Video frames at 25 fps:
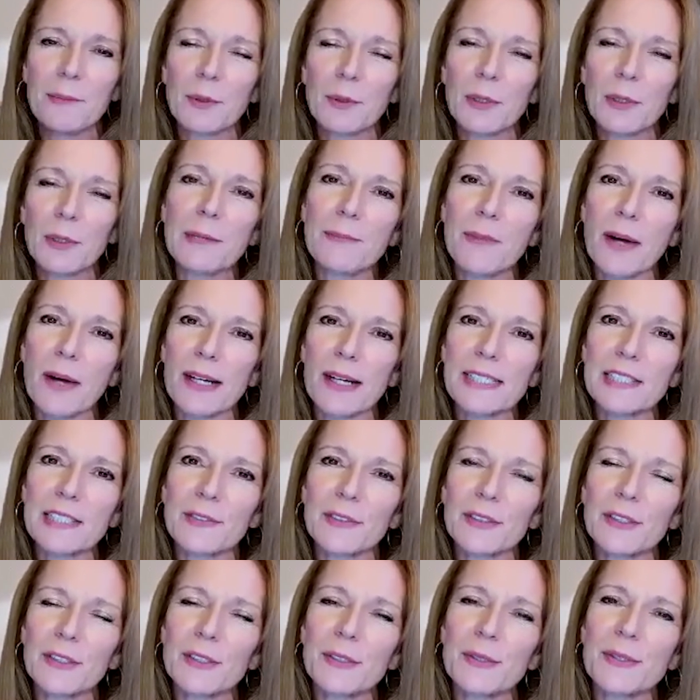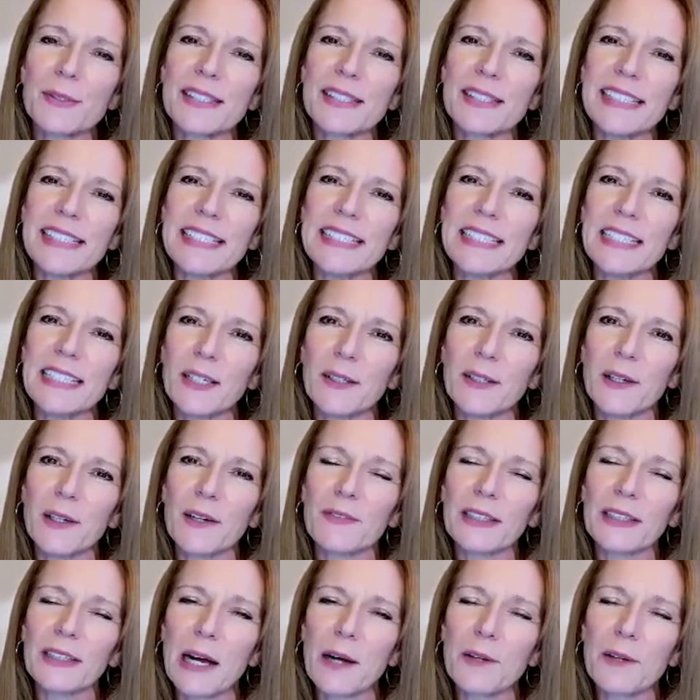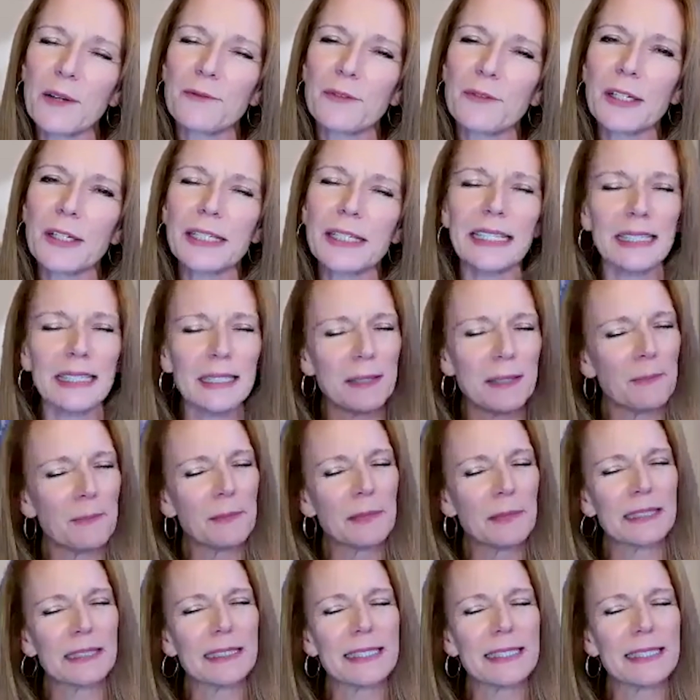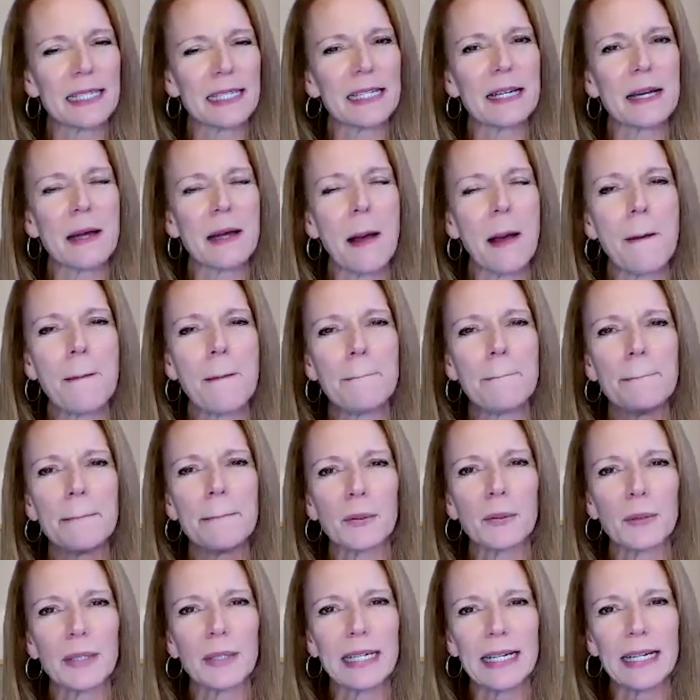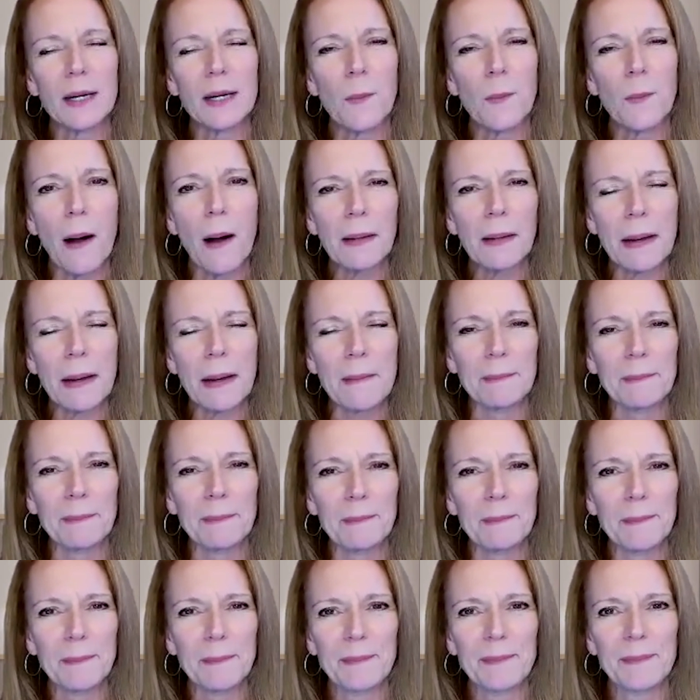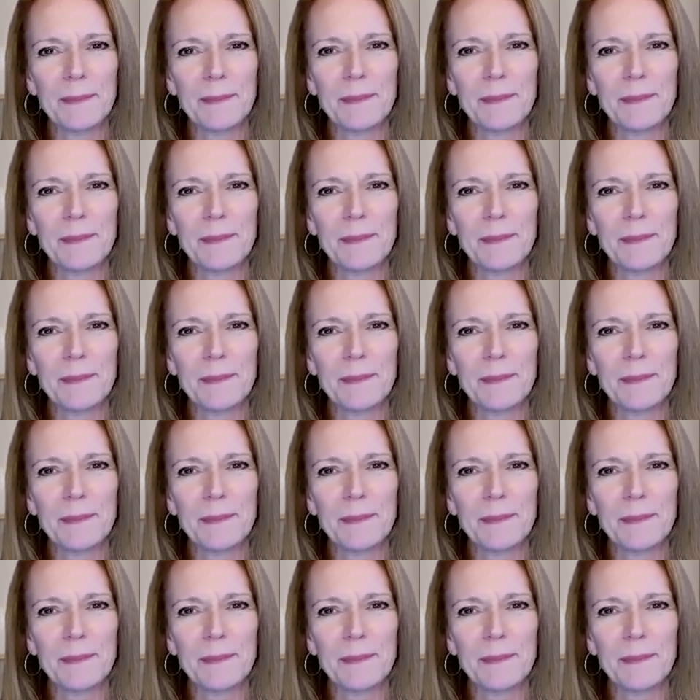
and Maria Moskver, who's CEO of CloudVirga. Melissa, Maria, welcome.